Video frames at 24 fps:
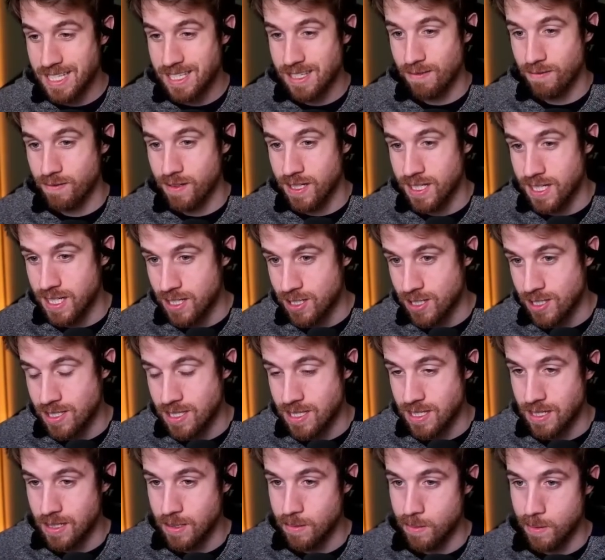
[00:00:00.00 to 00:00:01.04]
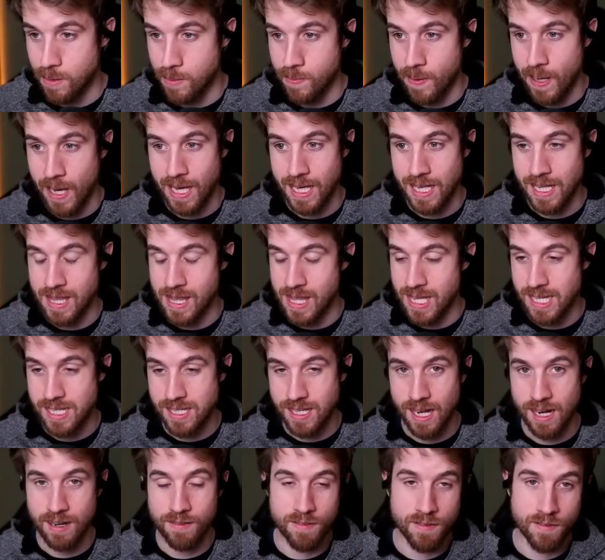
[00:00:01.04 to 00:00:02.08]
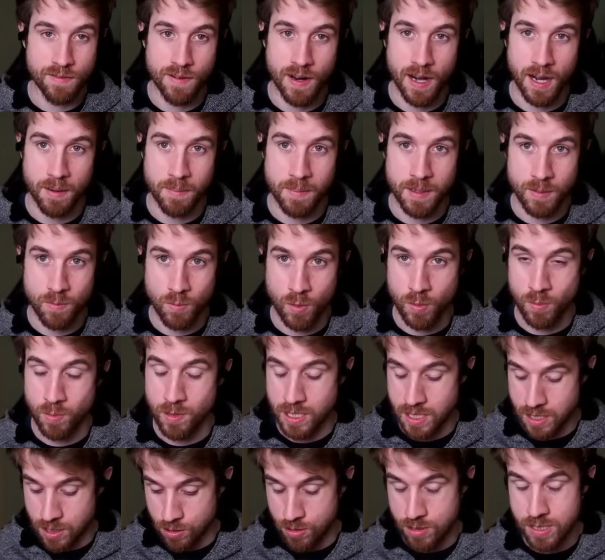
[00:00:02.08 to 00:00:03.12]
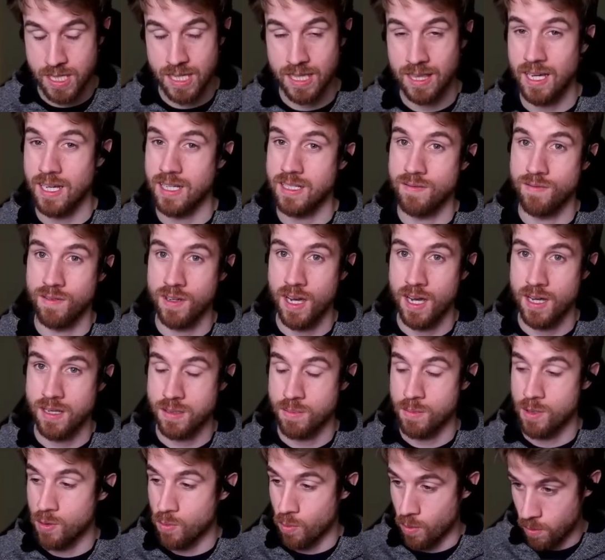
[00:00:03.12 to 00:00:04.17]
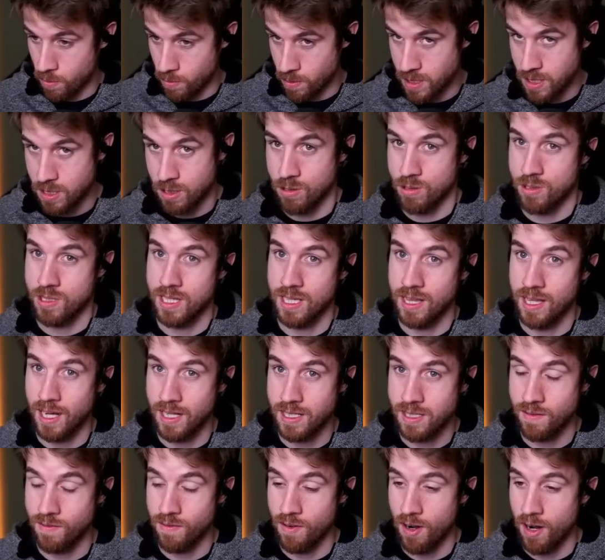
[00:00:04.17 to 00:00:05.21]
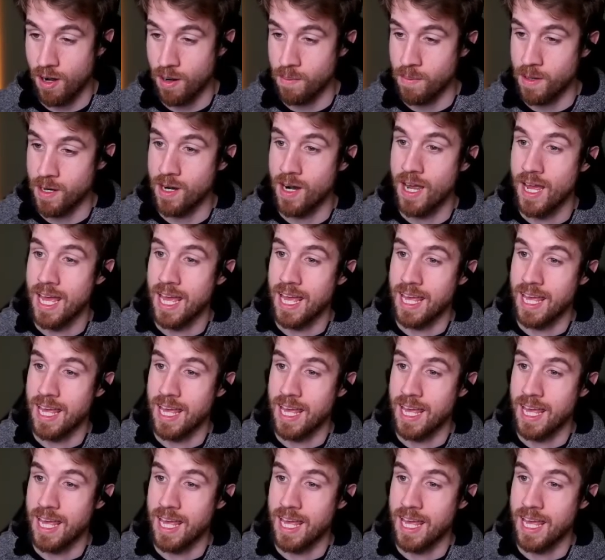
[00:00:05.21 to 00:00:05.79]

of conditions need to be met in this kind of environment where we do see lots of Cosmo, where we do see lots of armor.